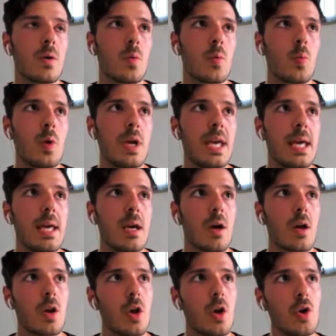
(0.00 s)
we
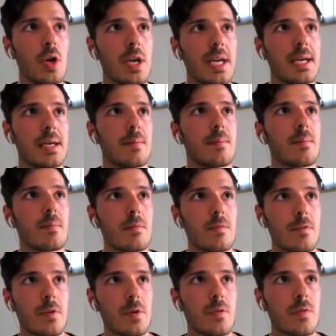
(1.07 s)
are looking
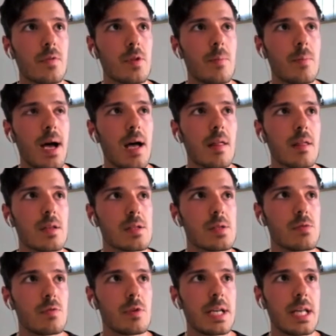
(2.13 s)
through the path
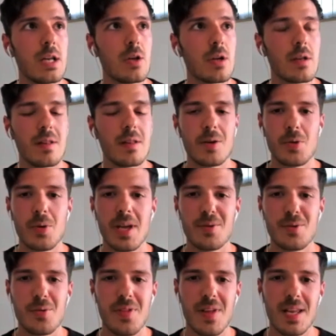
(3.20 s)
to really look at the
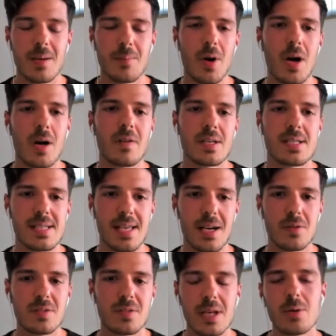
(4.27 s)
inauthentic part of
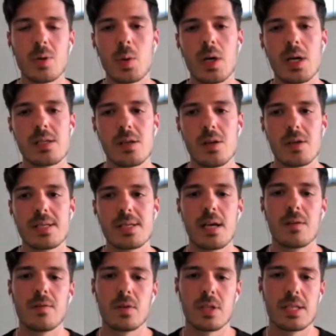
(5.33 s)
ourselves, and that requires a lot of
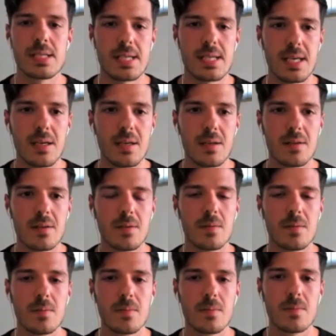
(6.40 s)
self-honesty,
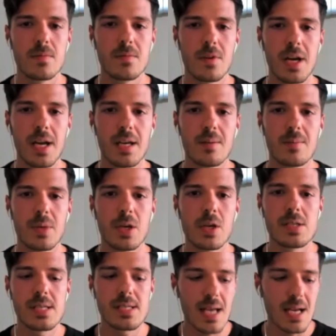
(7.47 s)
right?
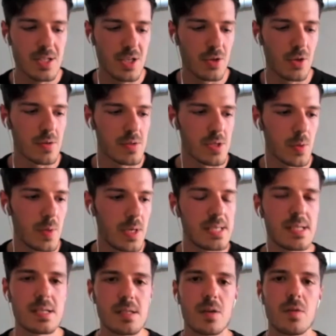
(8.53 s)
Because it's actually not so
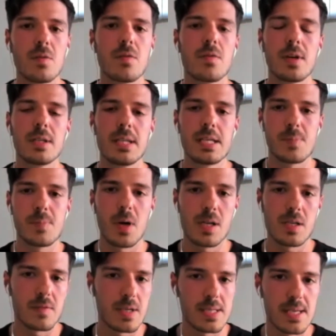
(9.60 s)
easy to confront these
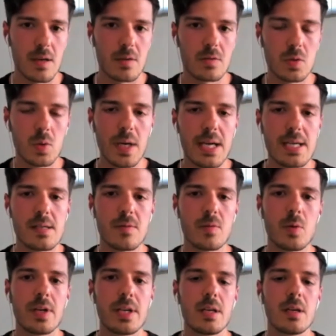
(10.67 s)
parts of ourselves always. If
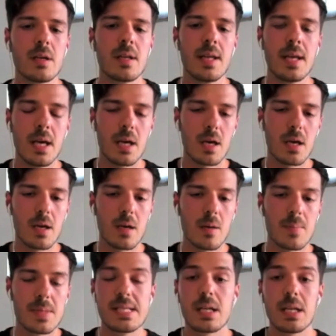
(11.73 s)
we're in a
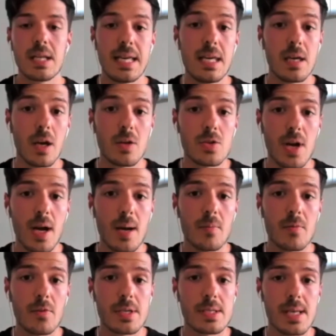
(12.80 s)
particular ego trap,
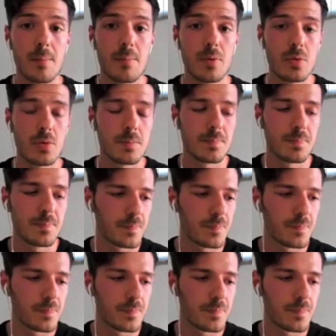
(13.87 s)
for example,